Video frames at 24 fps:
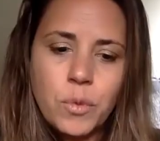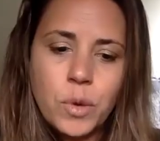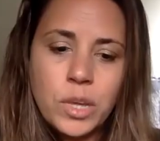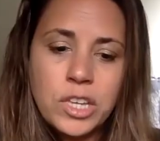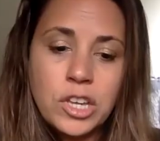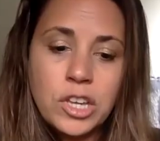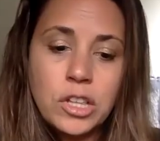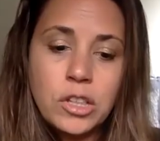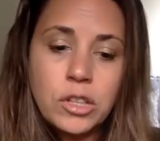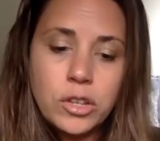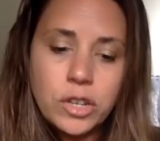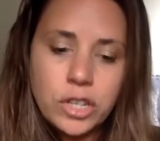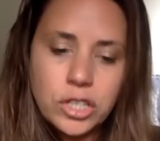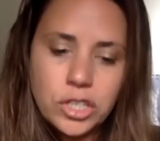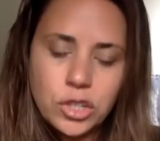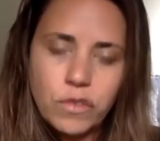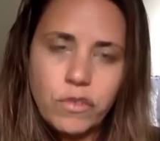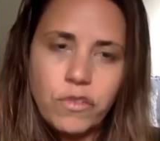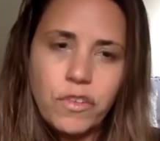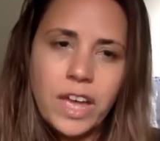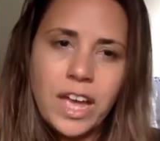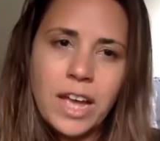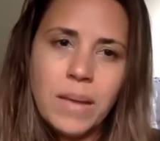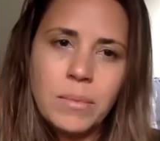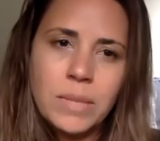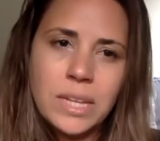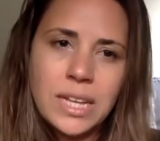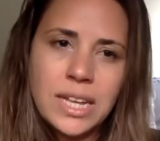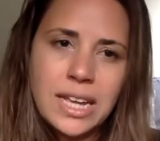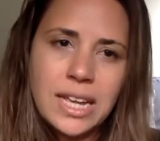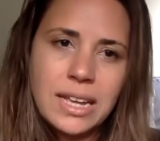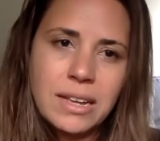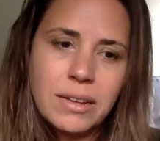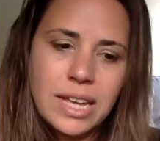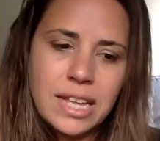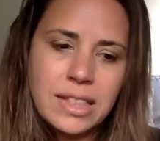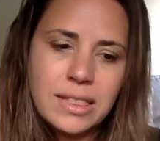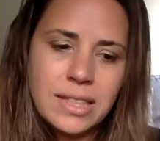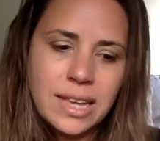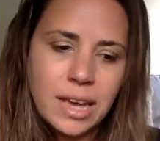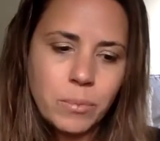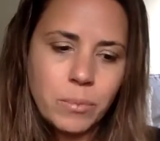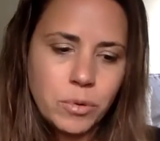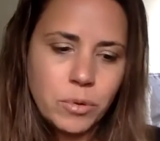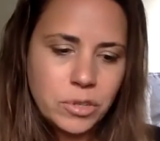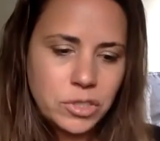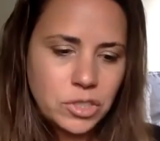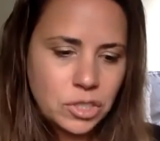when you lose your family in the
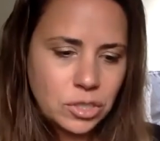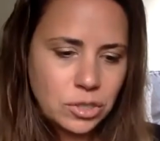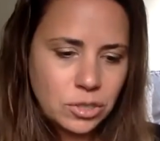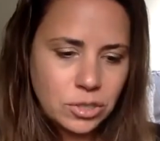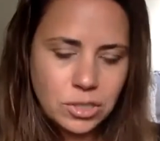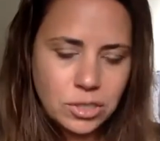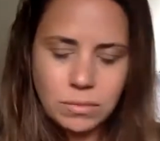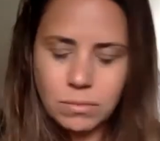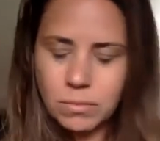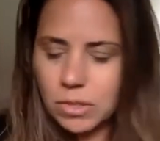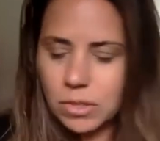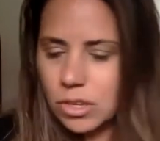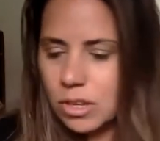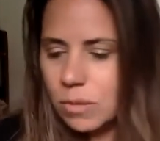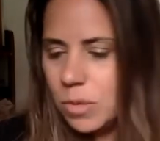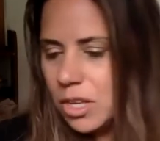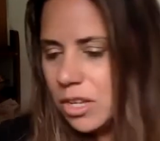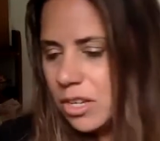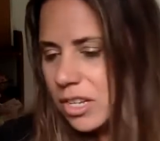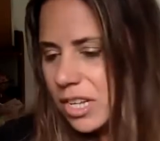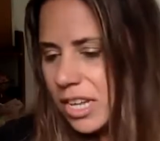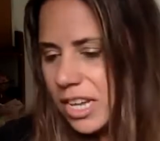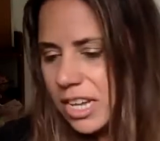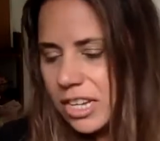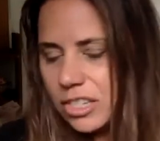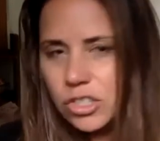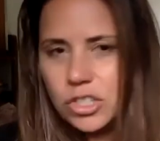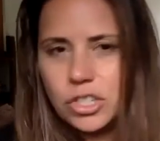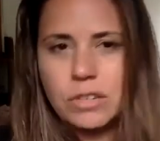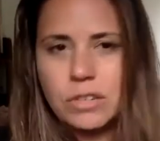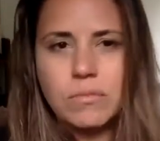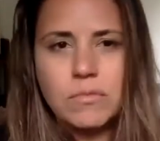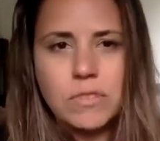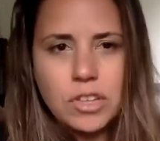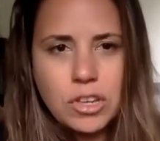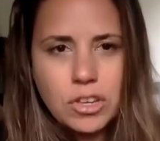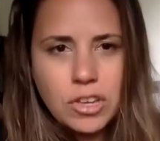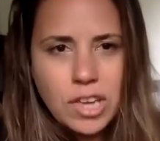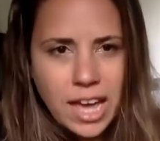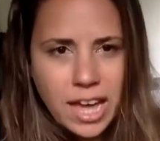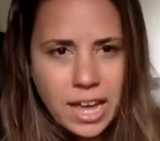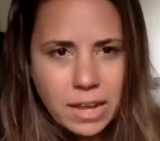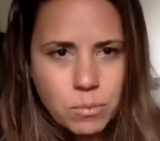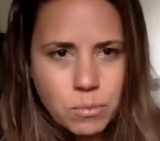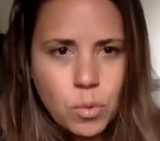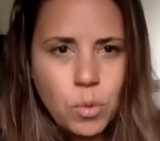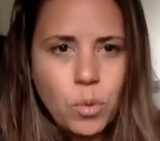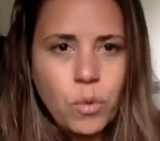aboriginal communities you, you
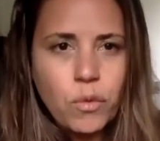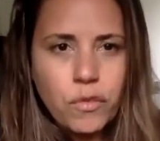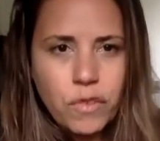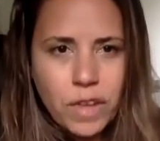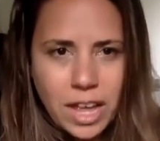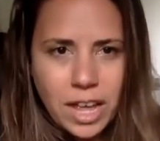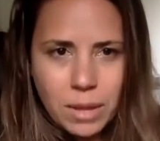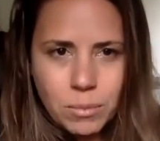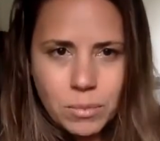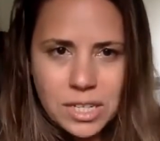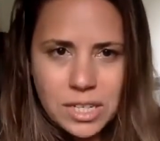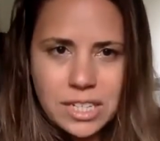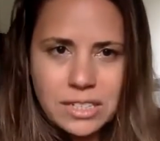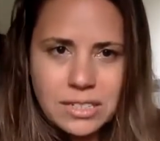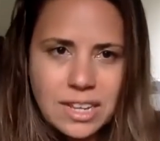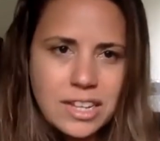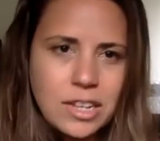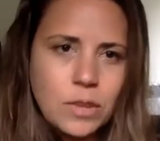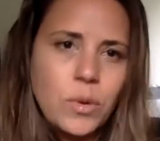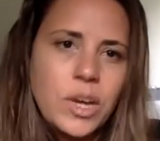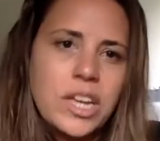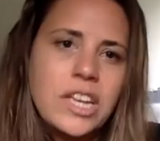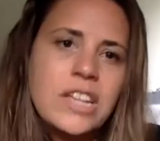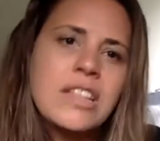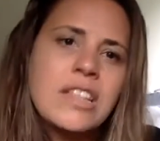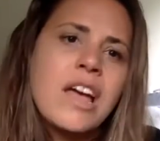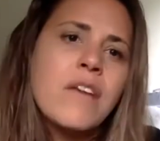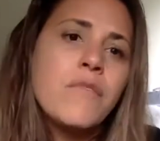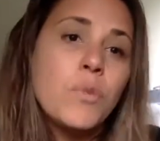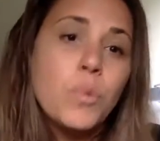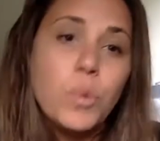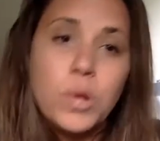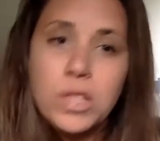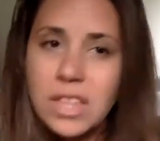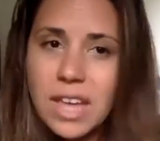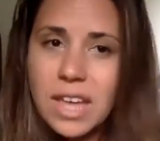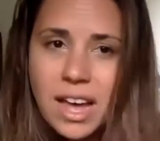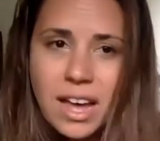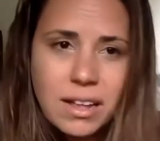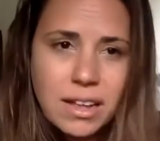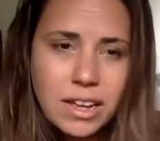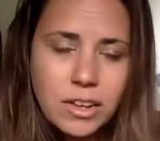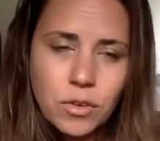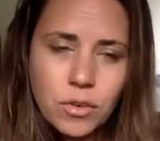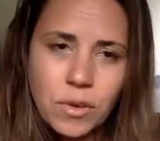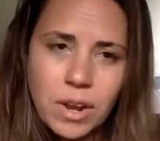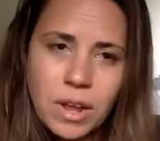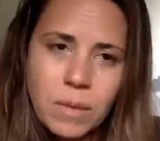gain more families anyway you're never without
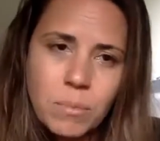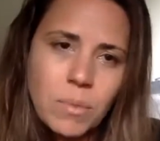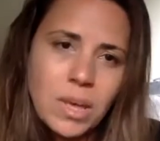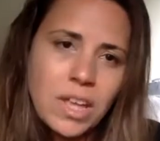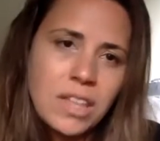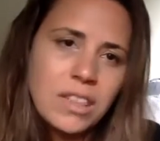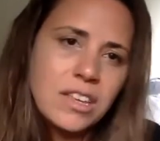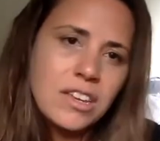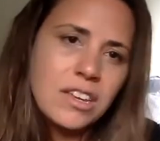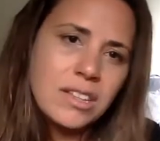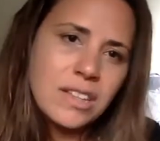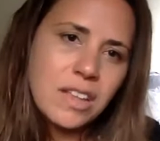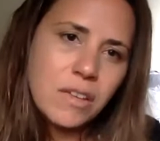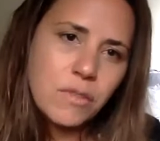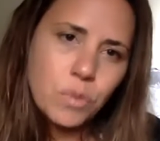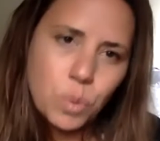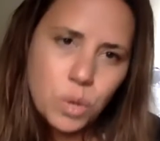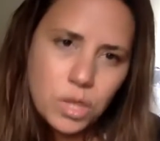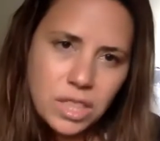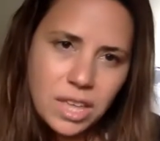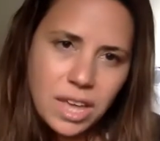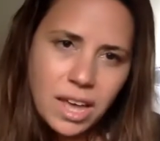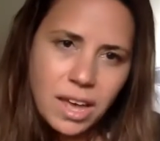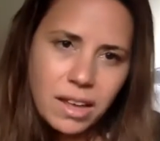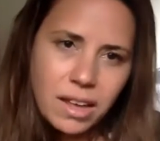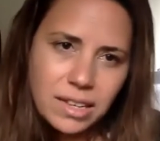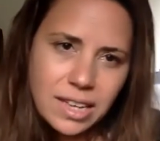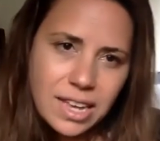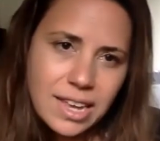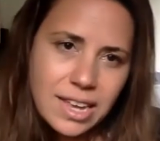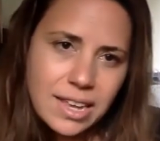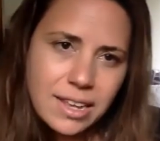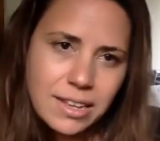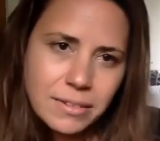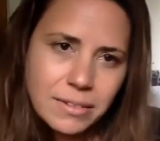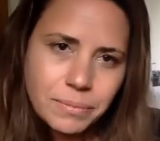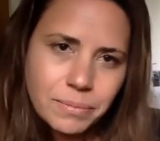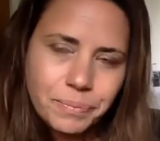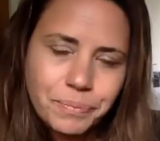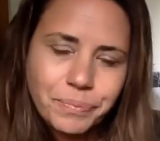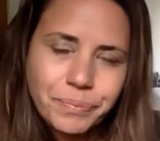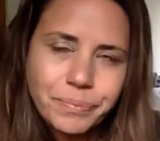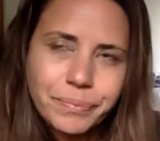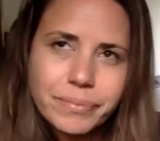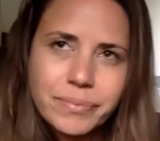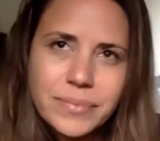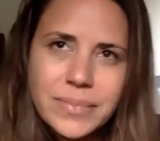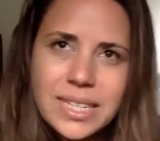a grandmother you're never without kin
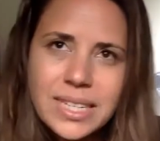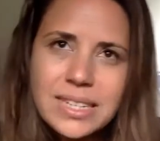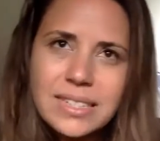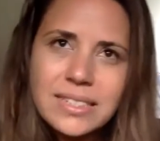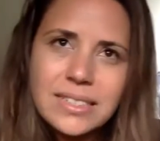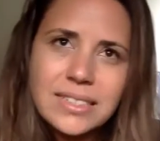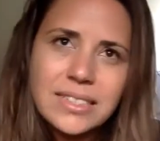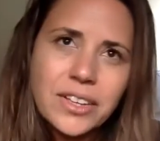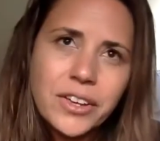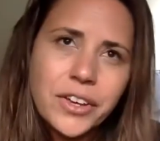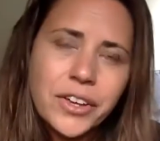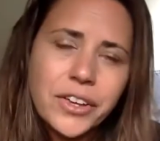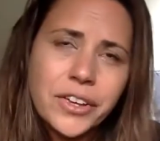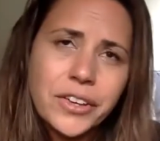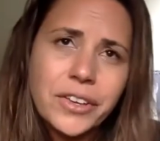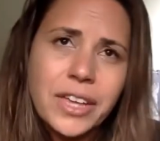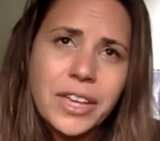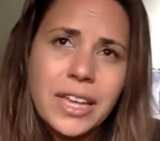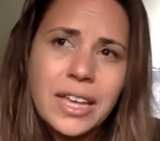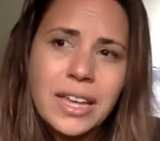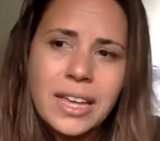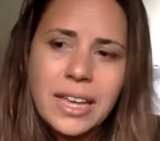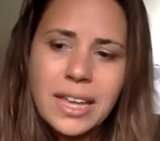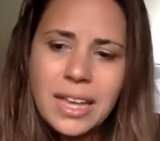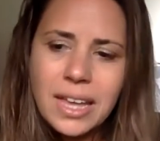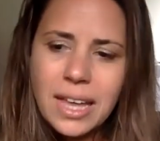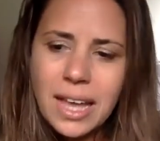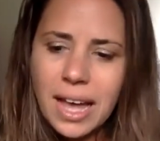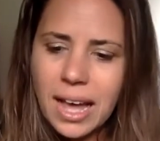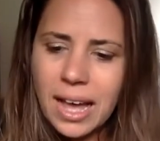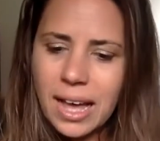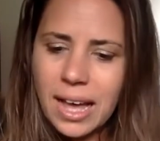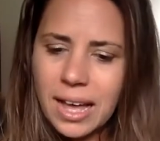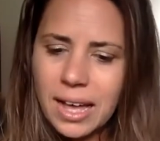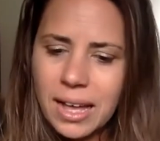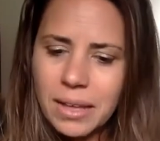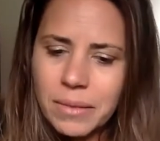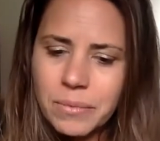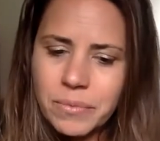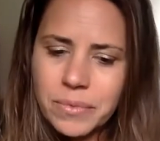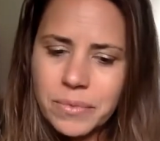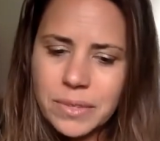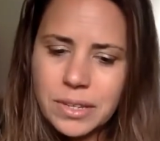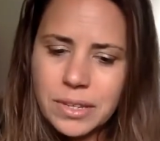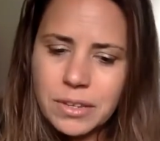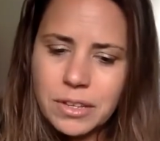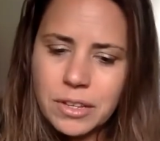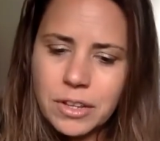so
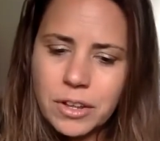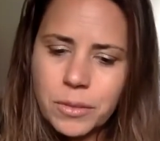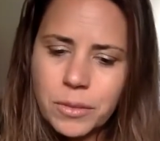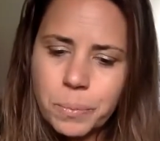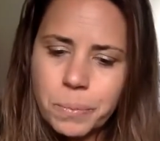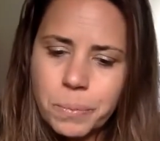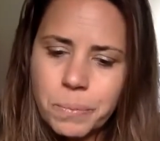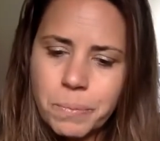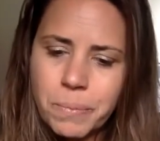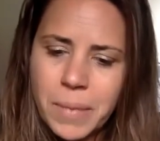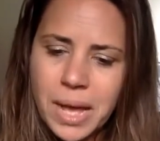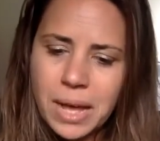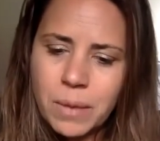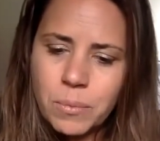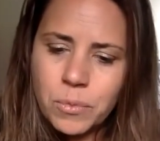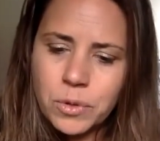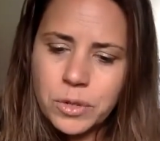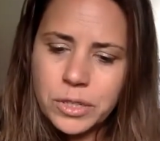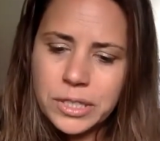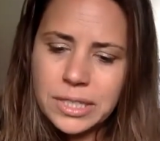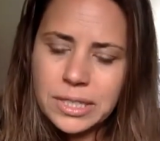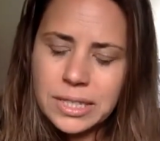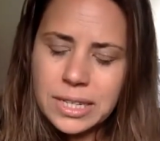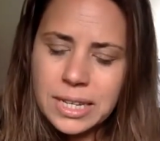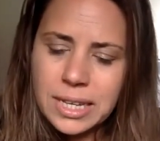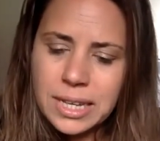um, you know mum would